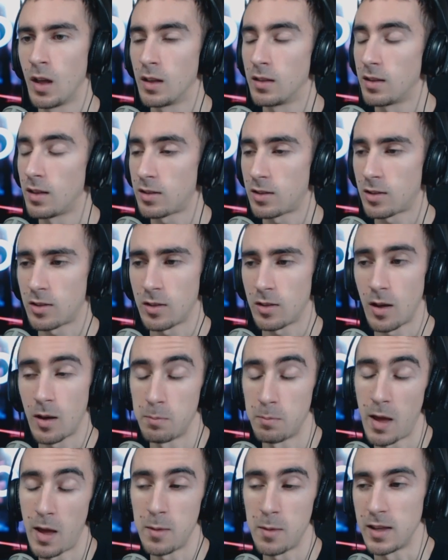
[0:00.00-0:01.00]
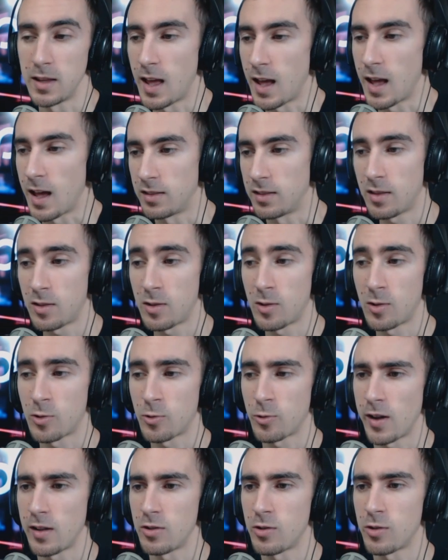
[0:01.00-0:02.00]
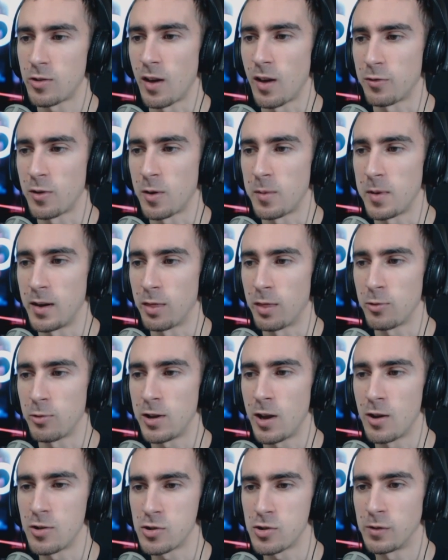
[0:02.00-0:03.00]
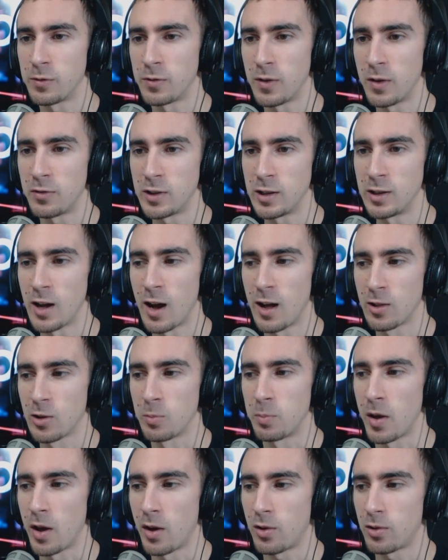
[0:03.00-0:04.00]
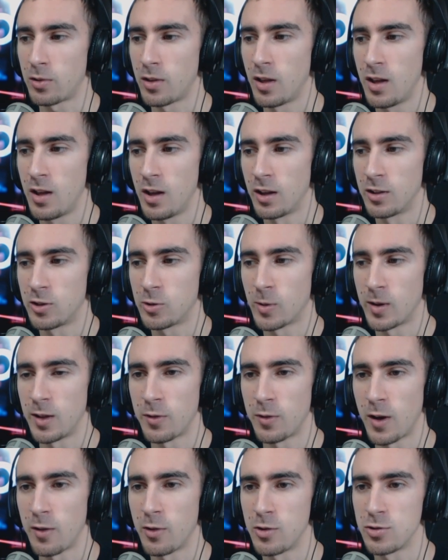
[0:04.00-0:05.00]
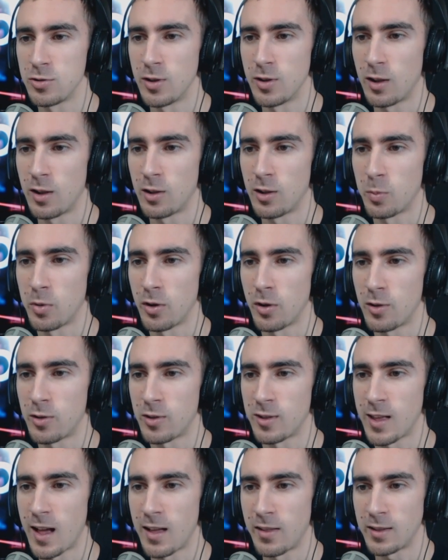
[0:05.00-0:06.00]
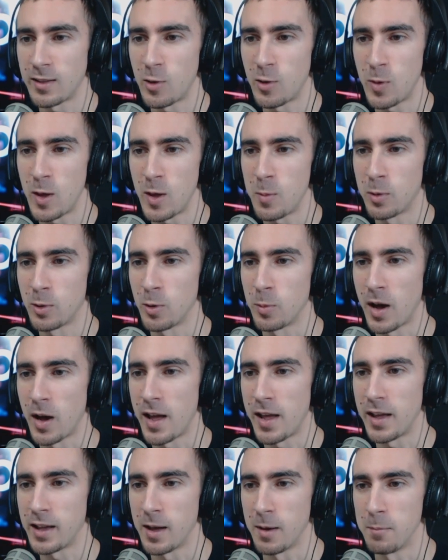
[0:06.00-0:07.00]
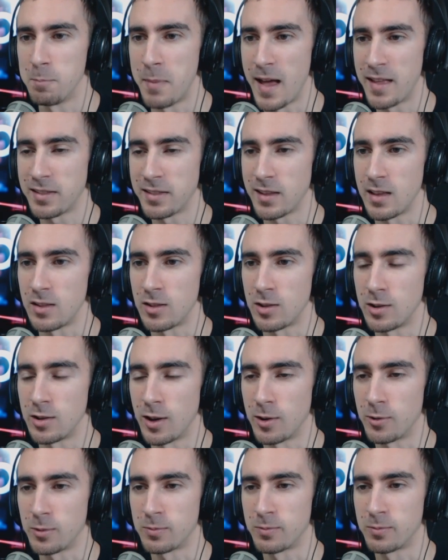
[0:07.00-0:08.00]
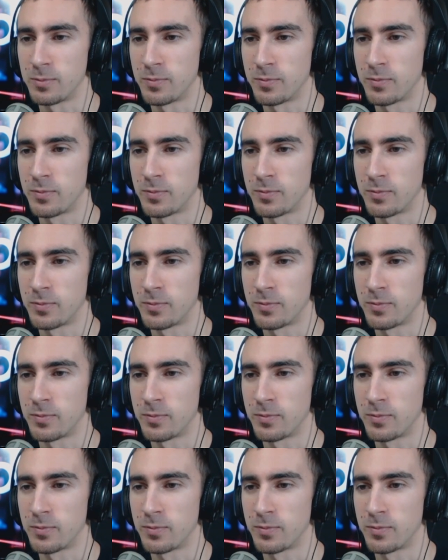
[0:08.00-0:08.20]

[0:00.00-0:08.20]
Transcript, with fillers: This uh, maybe, yeah, this is strange stuff. I mean, a $350 belt, a $2,500 purse. It's not like these people are buying uh, Bentleys, you know?